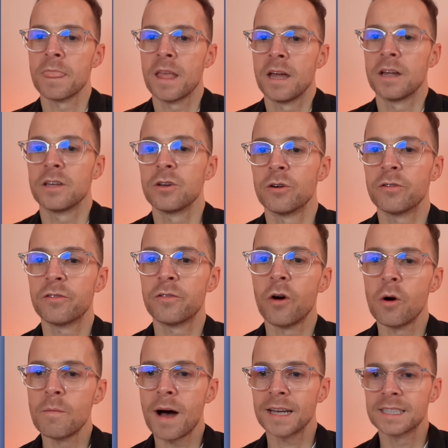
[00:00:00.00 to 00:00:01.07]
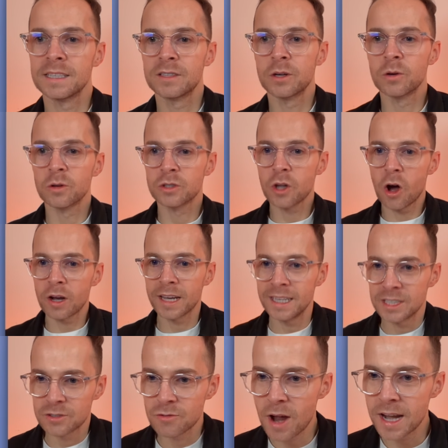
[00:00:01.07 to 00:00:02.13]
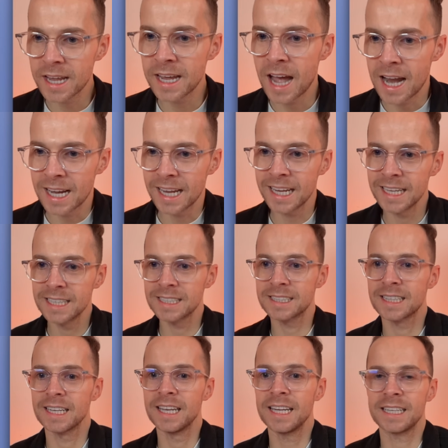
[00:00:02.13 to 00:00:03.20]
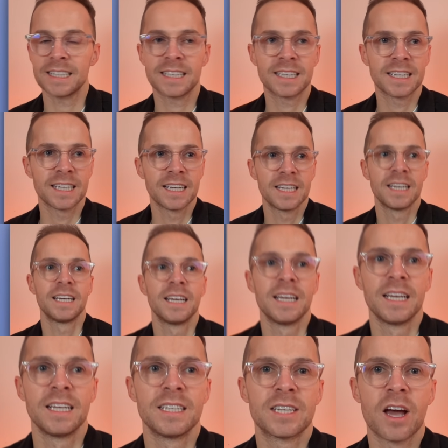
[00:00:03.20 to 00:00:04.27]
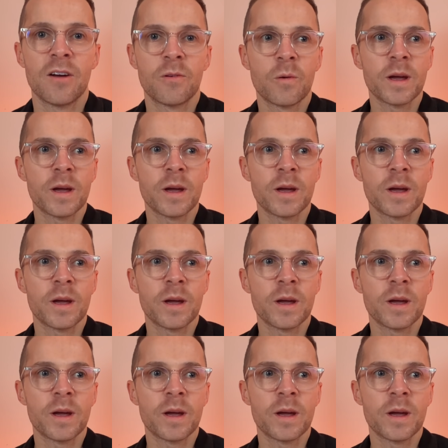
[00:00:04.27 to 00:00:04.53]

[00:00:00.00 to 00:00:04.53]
Your formatted Google Doc is ready, and here's the link. So if we